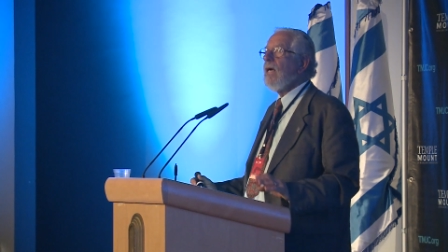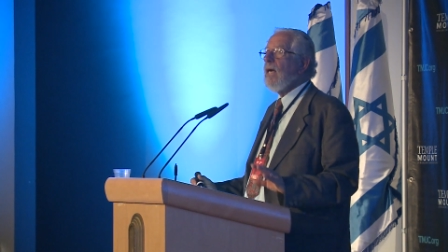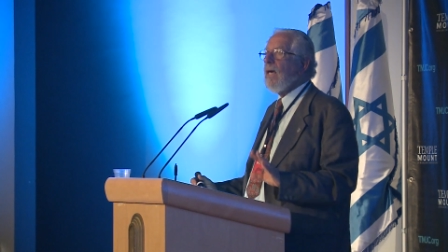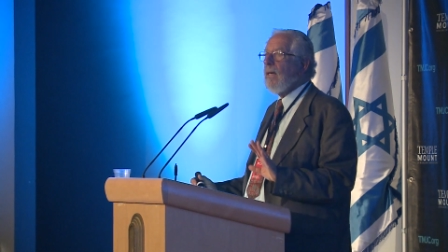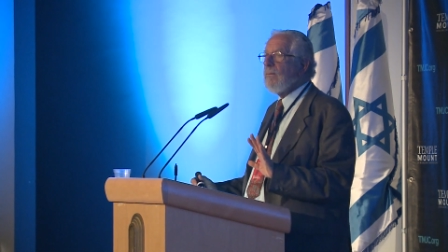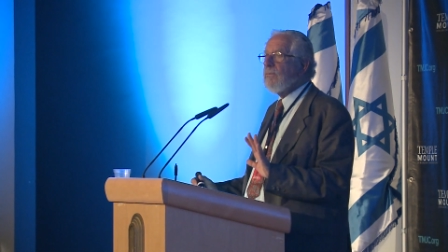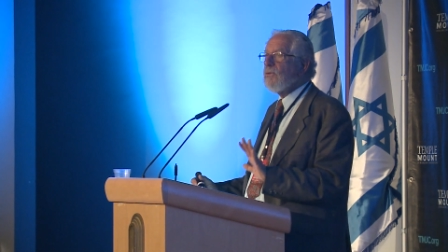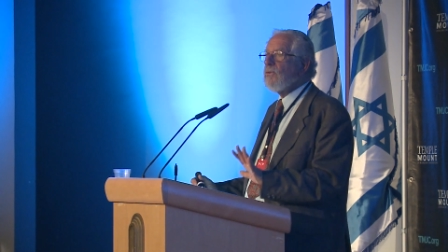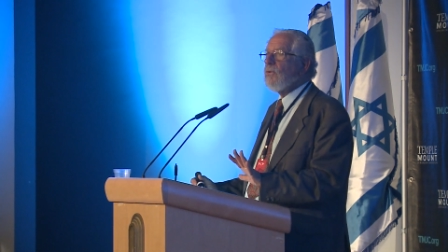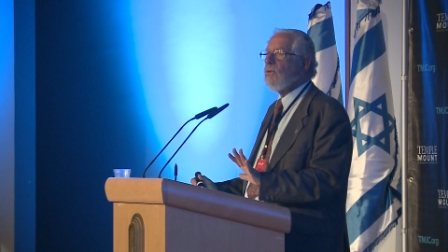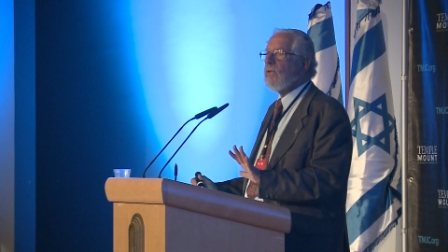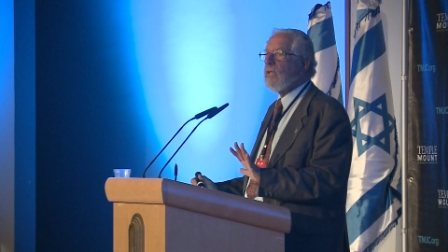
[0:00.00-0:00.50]

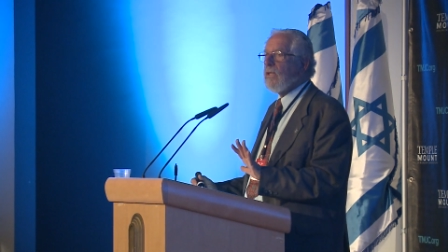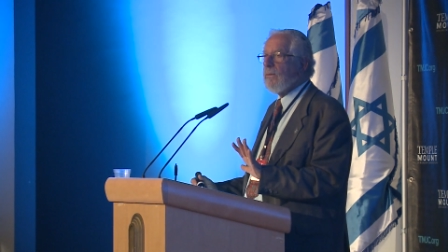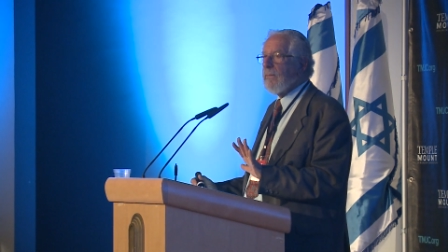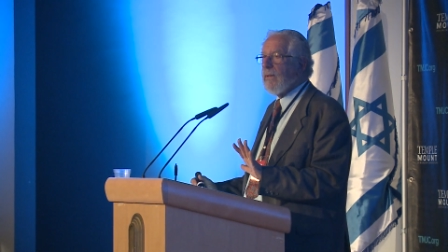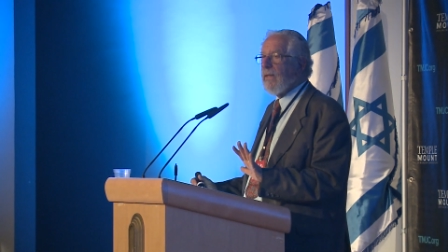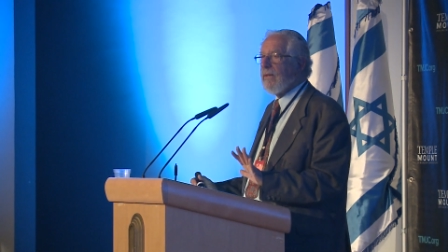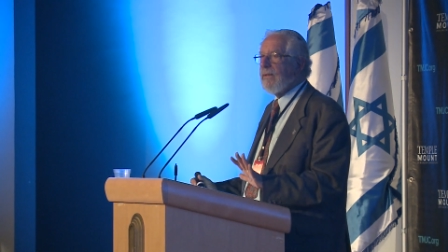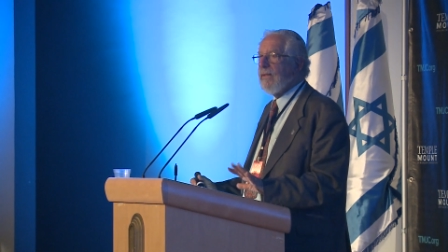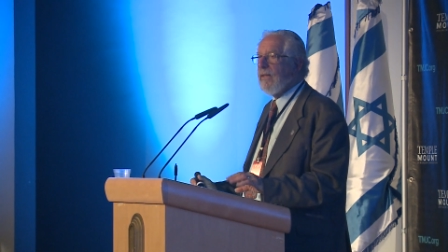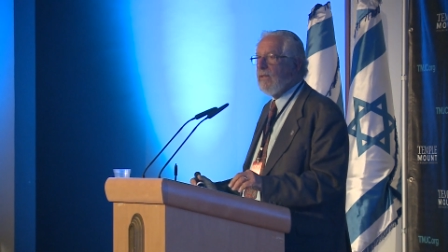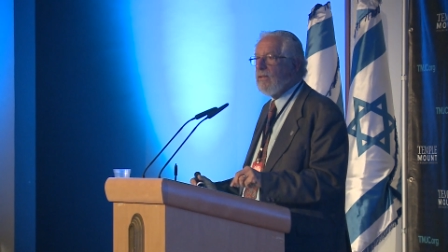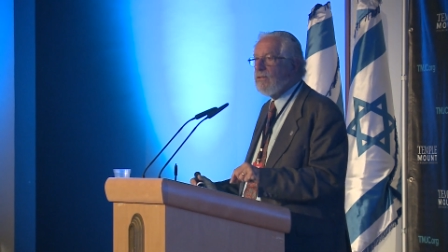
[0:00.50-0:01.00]
I'm talking
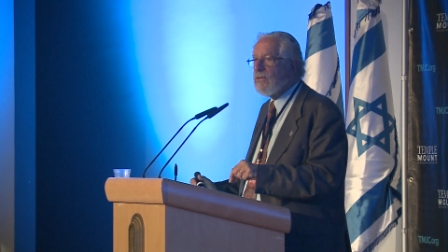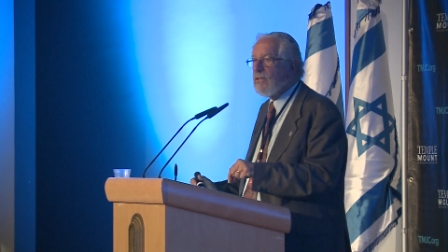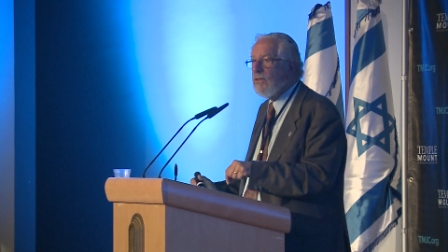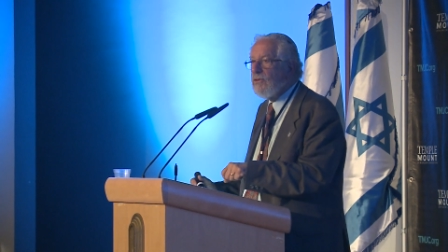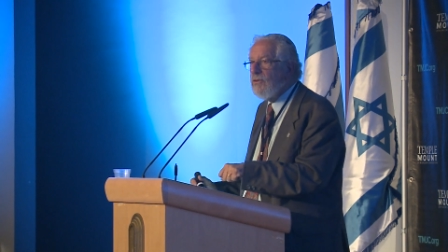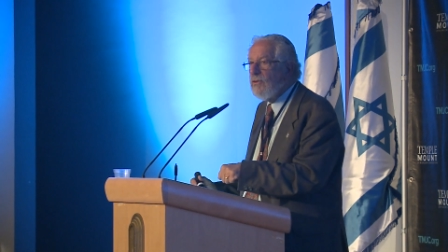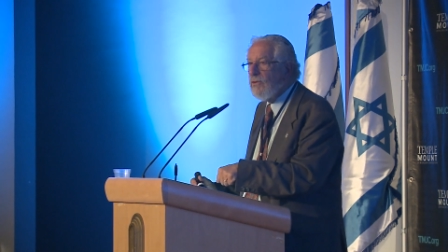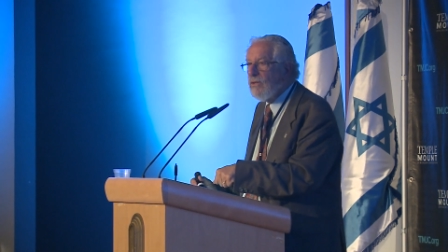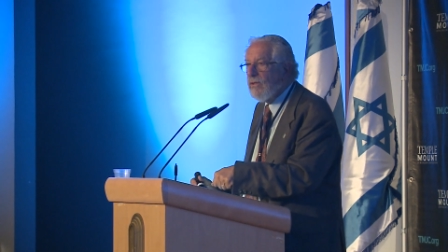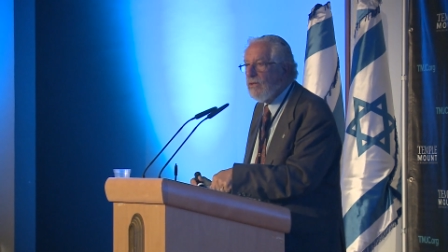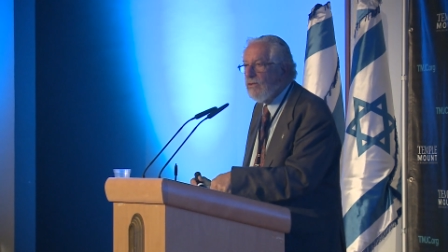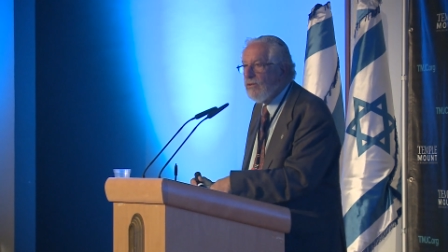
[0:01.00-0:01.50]
about things
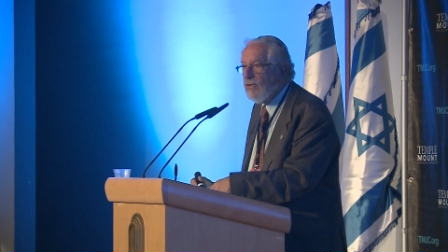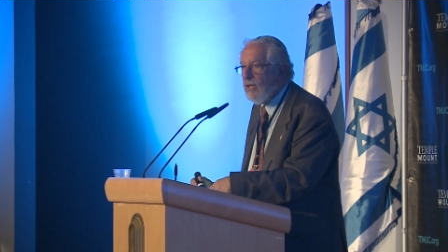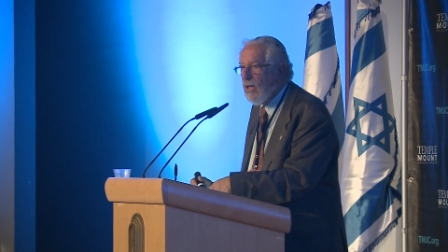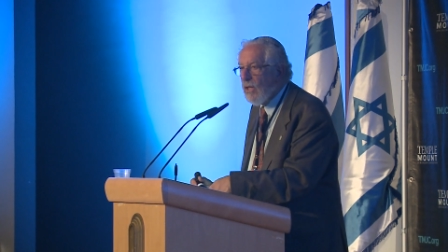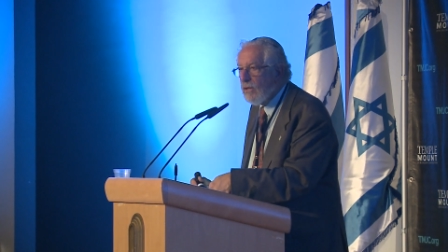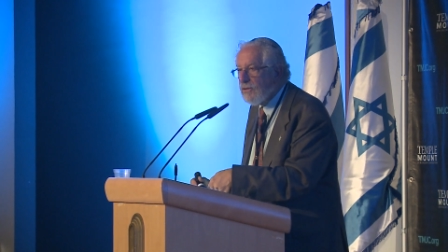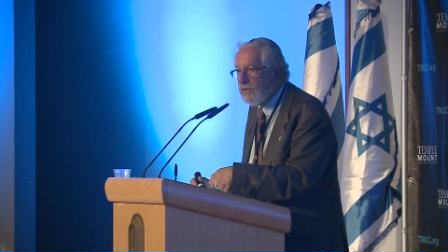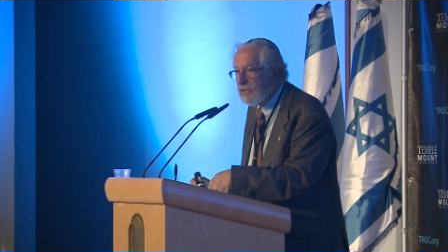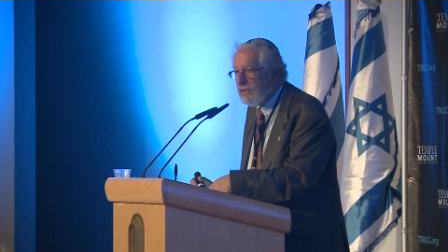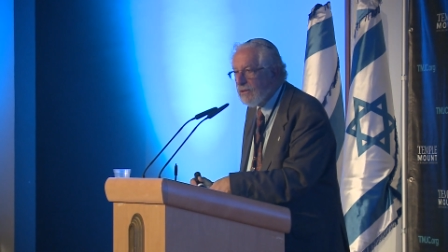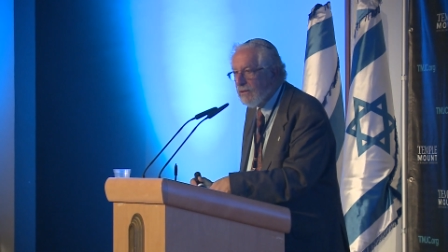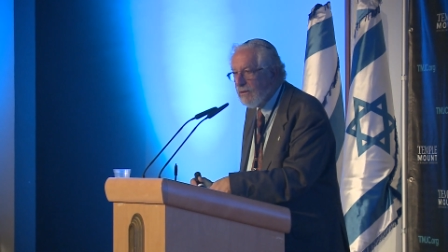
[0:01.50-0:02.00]
that you can
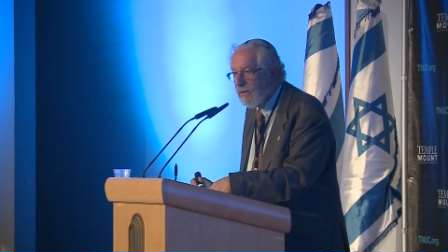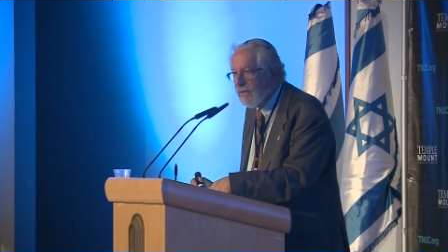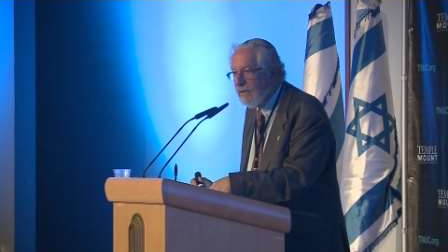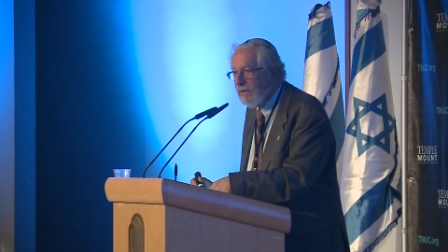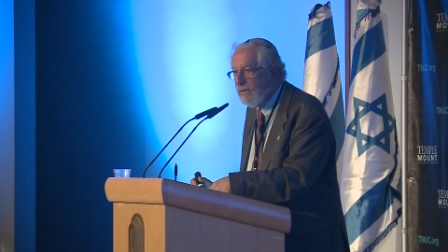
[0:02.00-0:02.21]
touch,